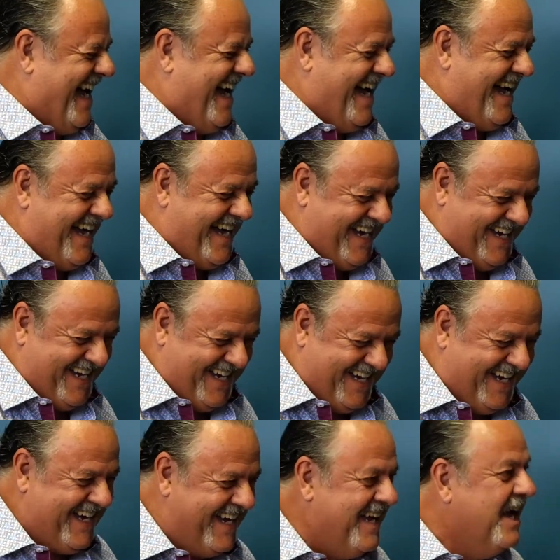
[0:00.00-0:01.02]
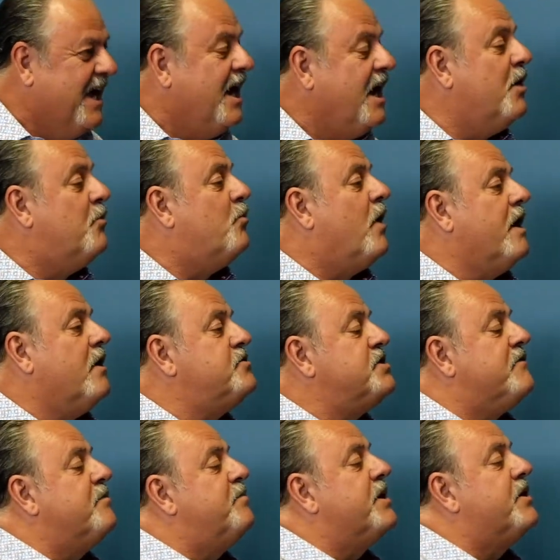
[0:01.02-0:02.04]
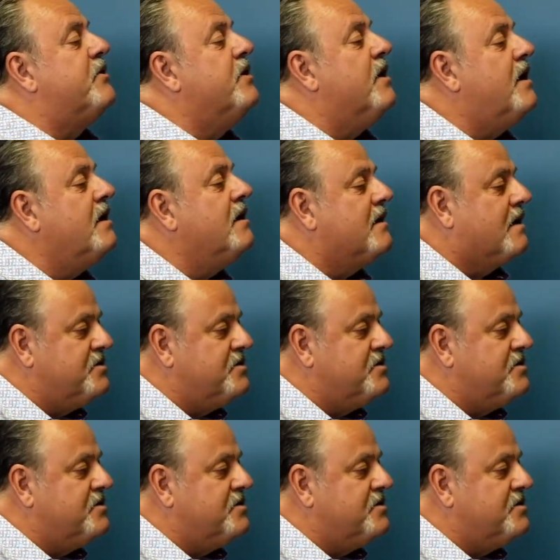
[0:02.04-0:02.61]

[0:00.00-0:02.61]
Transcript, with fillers: Absolutely. Mine's a picture on the and wall. And why don't you have a bigger yacht?